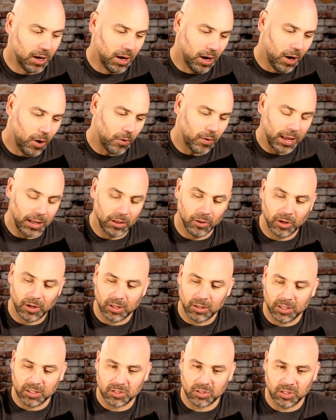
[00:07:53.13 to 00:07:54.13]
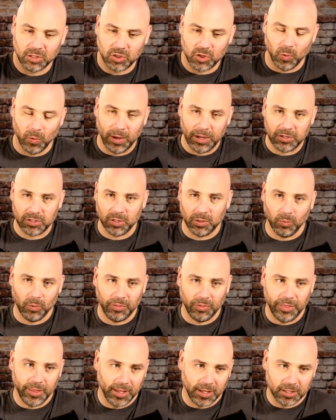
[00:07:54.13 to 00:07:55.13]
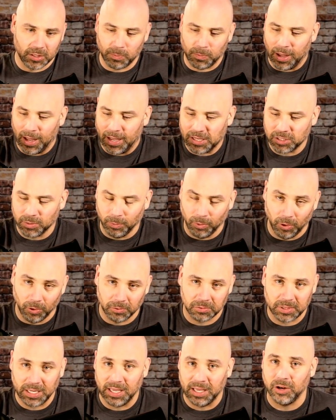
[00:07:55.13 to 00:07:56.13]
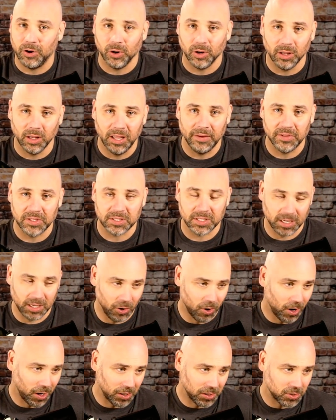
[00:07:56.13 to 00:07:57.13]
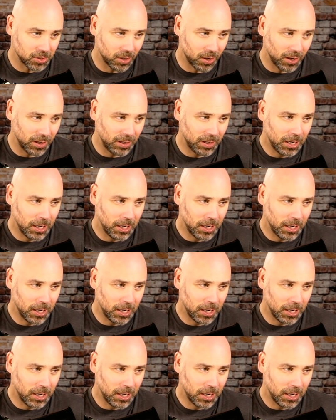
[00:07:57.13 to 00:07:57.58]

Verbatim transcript: okay, look at this situation with this possible 10 or 11 seed Arkansas?